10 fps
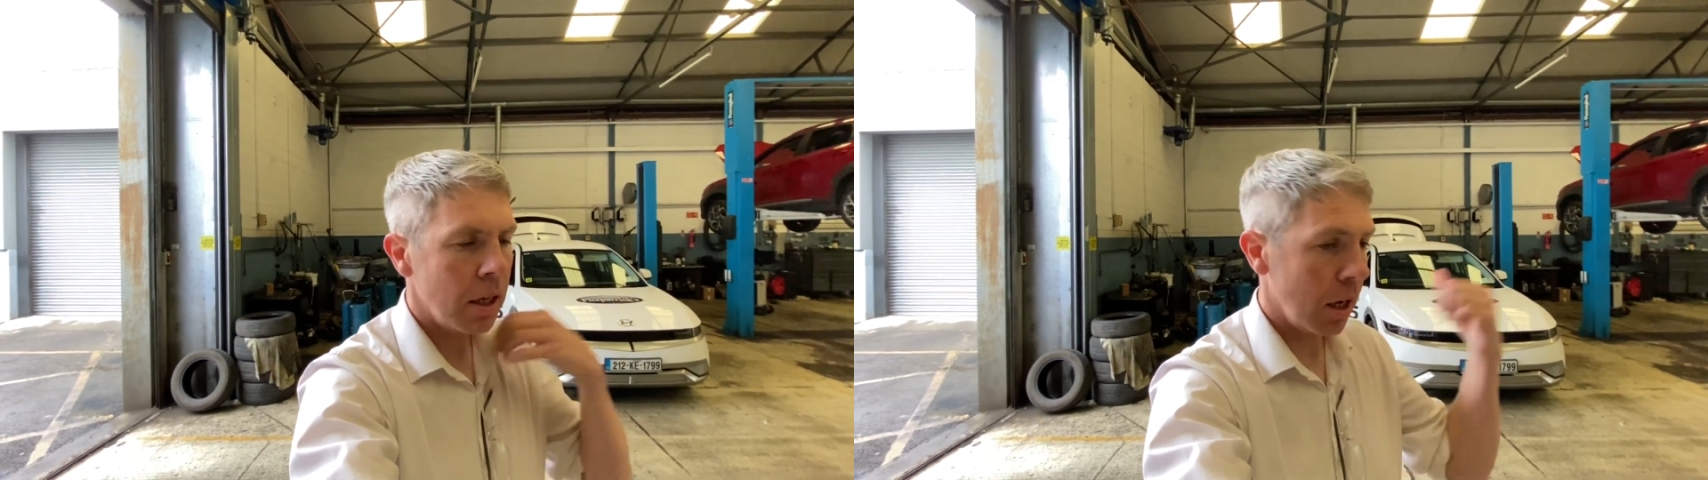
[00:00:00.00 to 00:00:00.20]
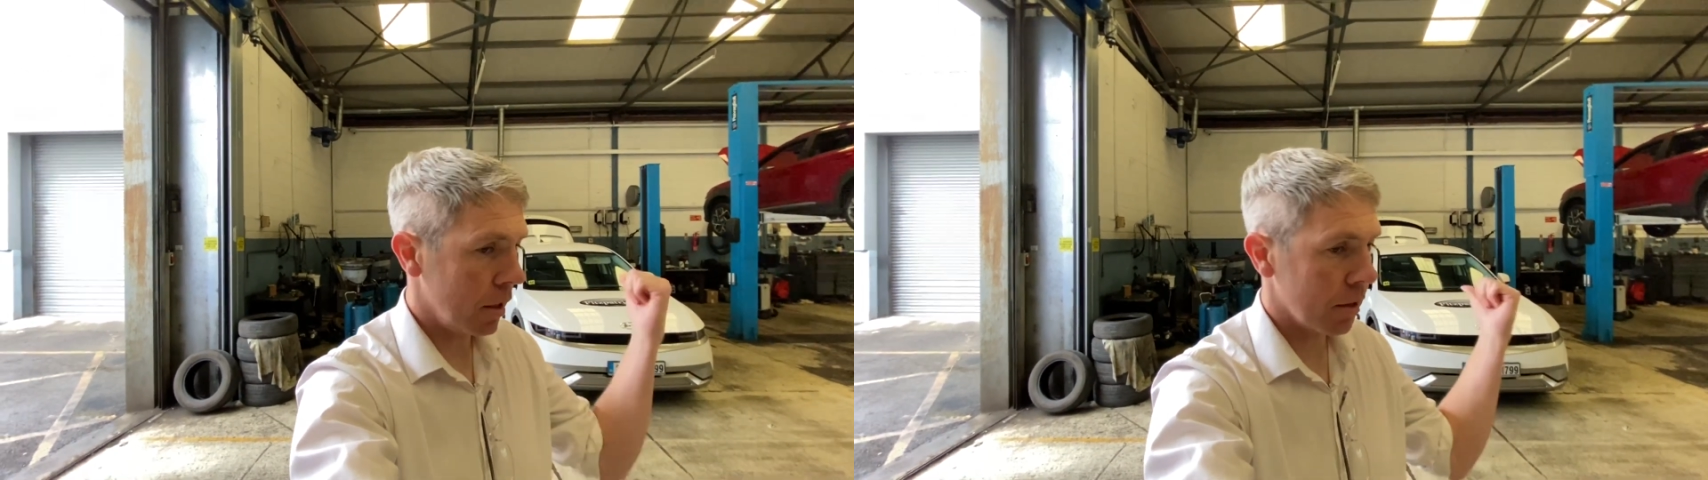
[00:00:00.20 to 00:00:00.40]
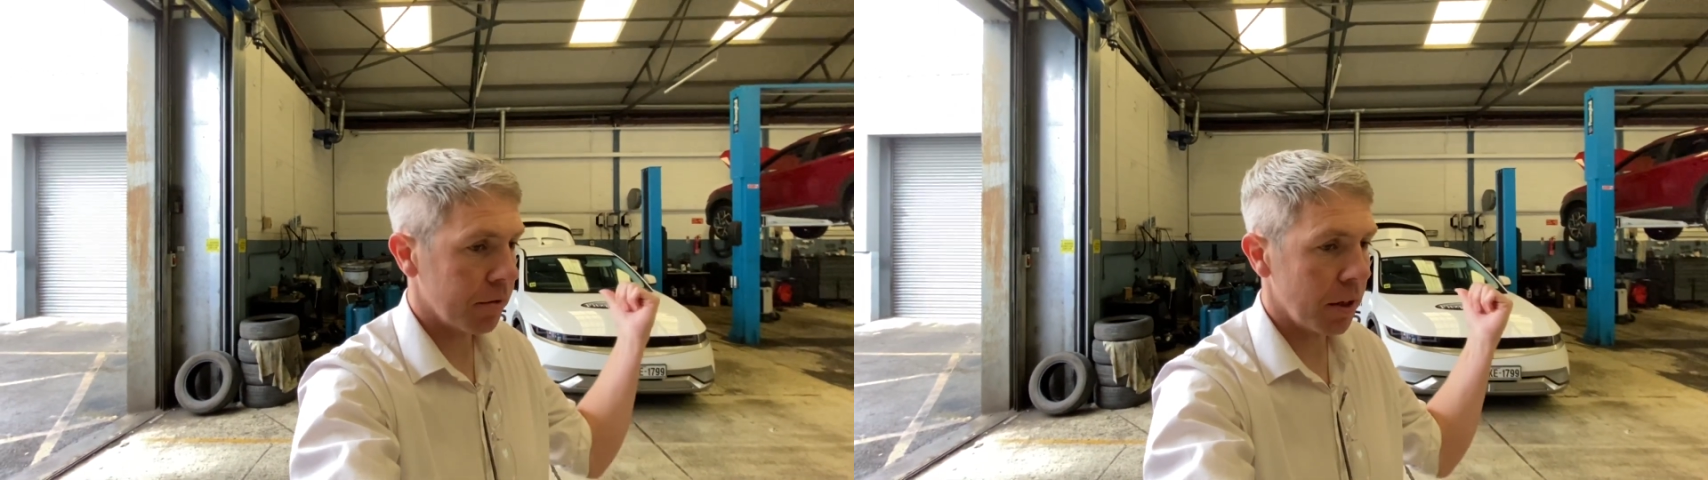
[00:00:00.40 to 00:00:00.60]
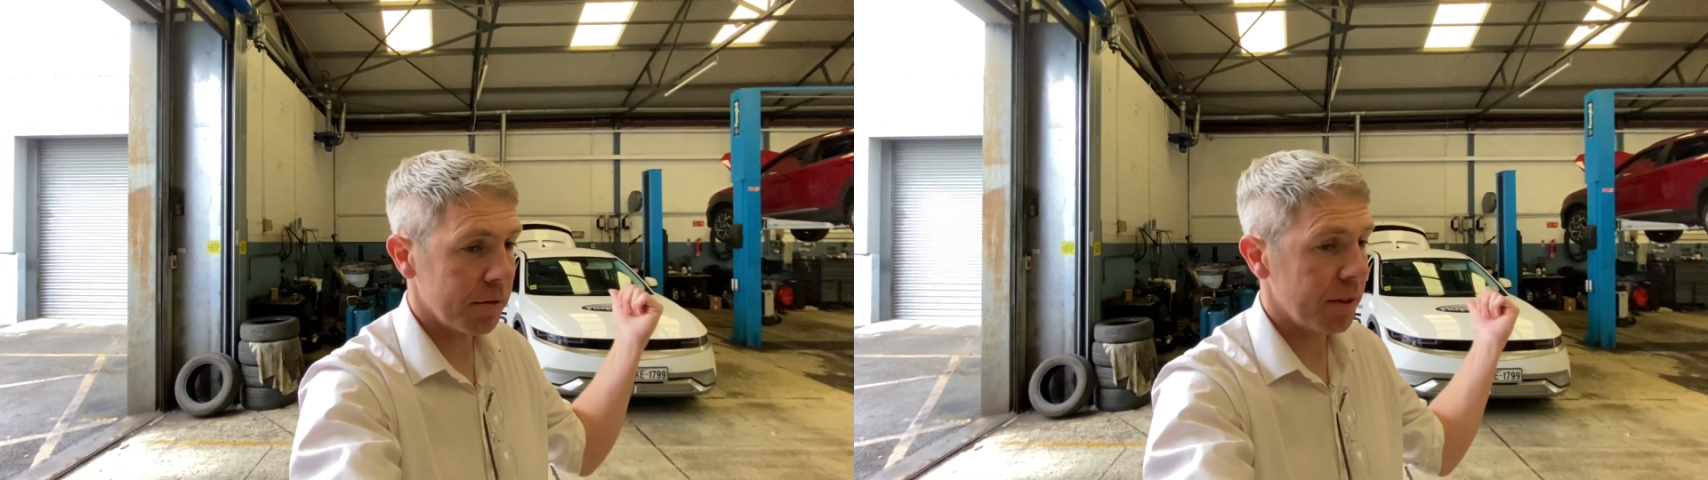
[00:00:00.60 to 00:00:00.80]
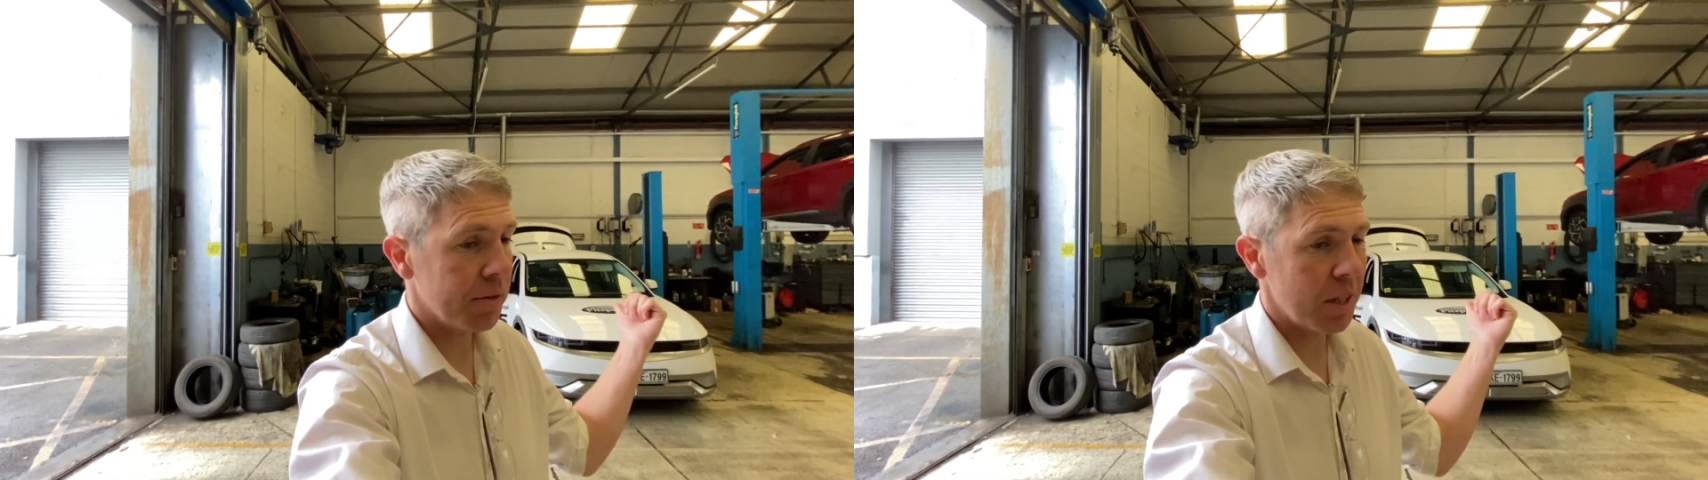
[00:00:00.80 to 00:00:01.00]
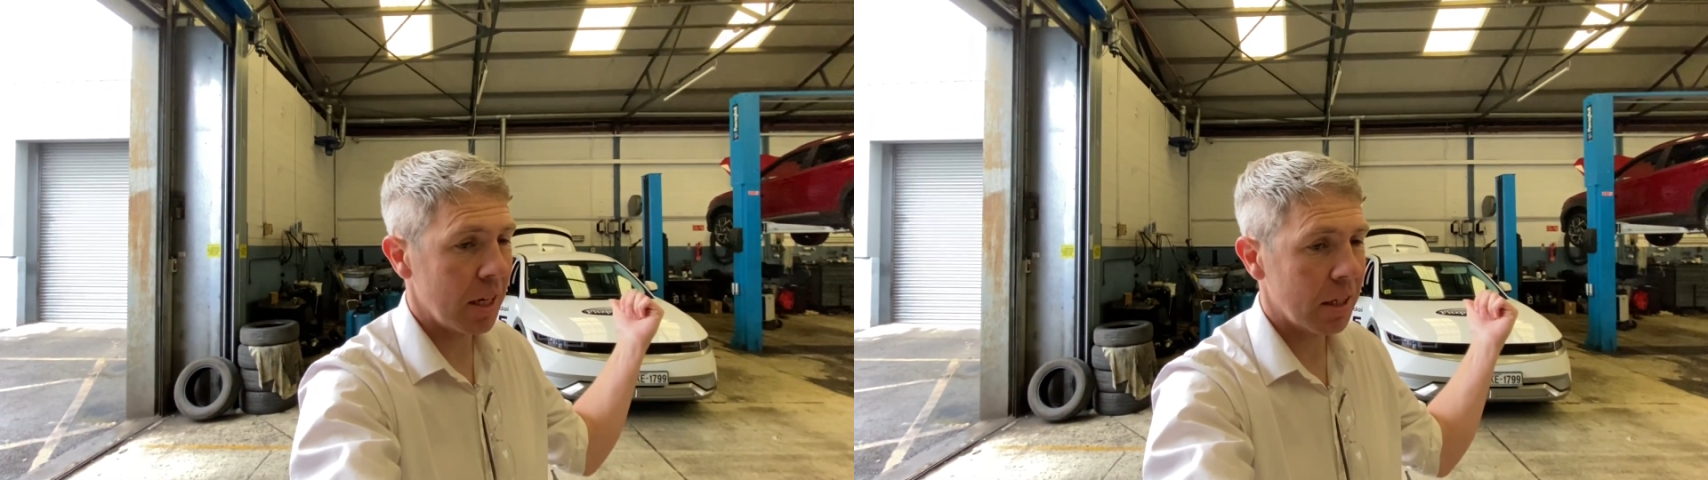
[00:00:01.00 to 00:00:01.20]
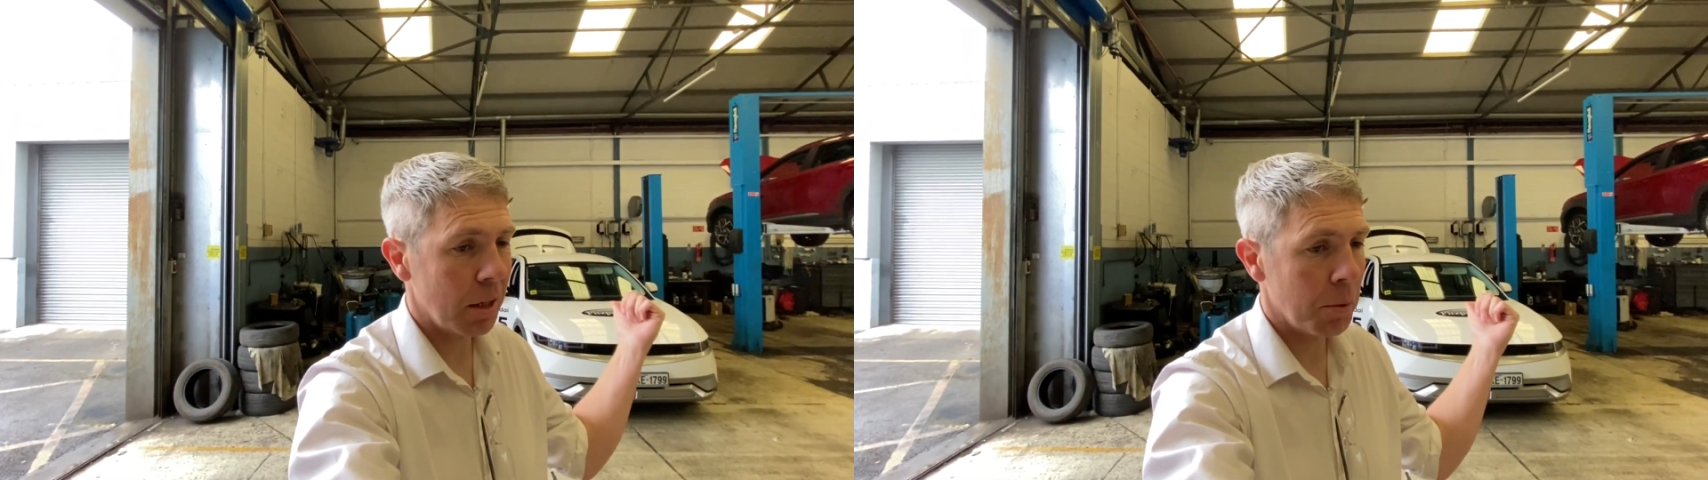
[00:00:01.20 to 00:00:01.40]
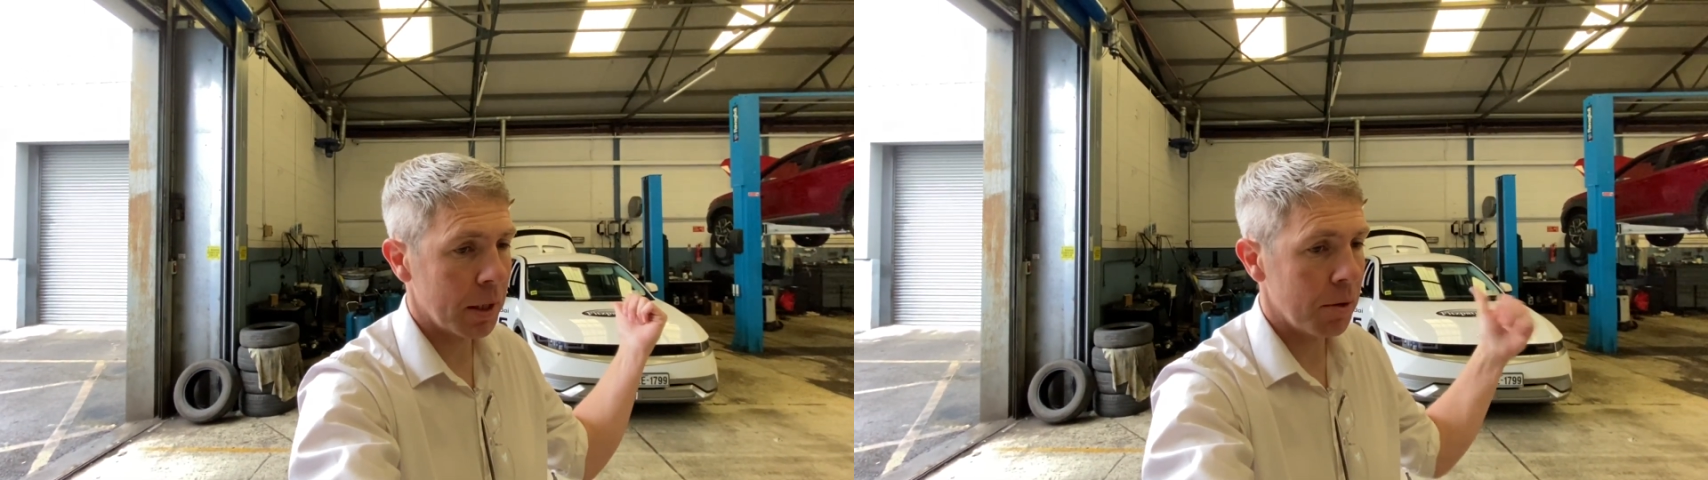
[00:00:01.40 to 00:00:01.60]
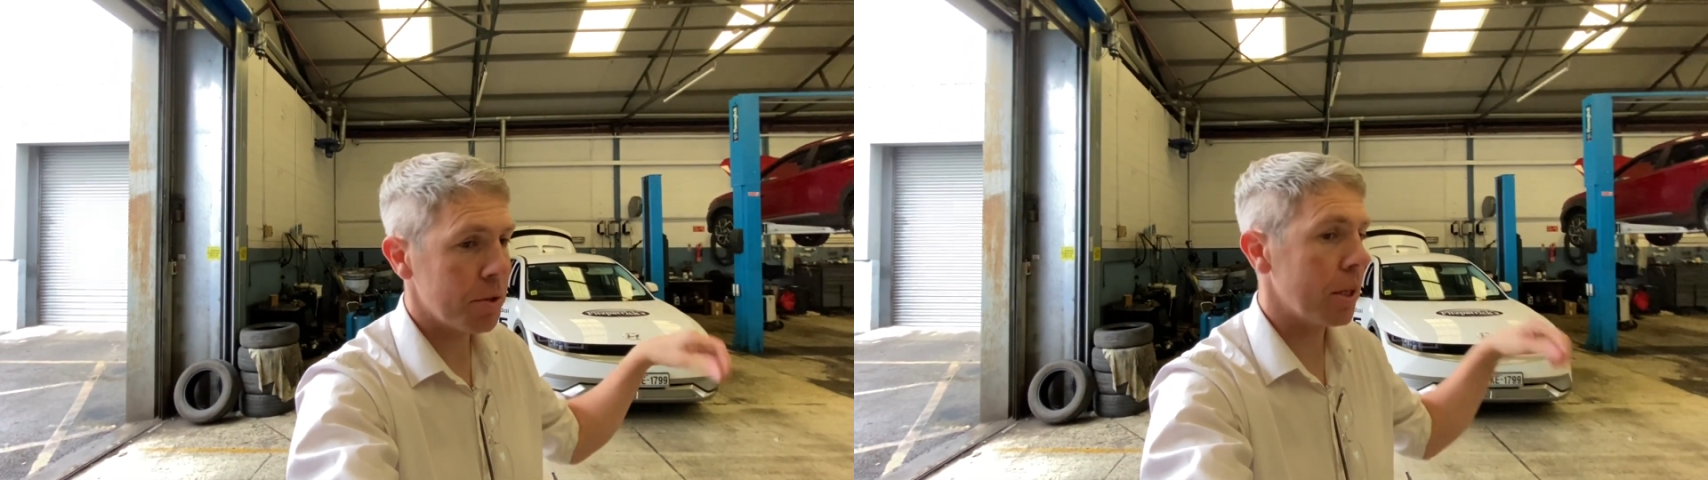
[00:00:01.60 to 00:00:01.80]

Ioniq 5, 58 kilowatt hours.